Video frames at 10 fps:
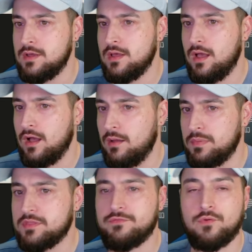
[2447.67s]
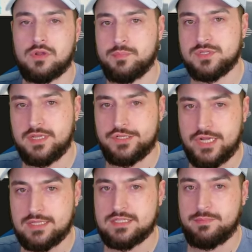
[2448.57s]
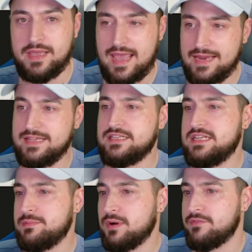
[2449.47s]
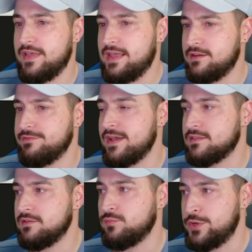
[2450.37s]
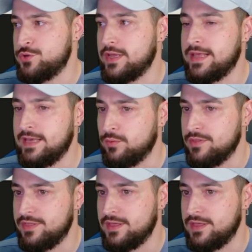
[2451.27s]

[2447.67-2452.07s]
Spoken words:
But the 40% chance to make any debuff ineffective when you get hit with it